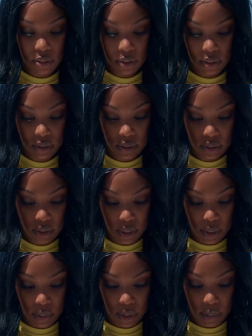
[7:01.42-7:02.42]
cuticle
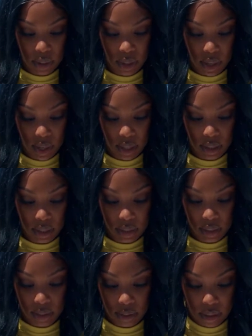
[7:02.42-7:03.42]
and it won't be hard
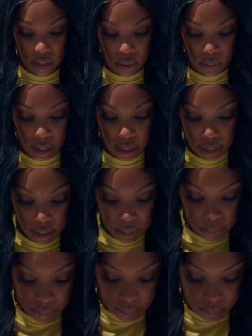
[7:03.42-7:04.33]
to locate it.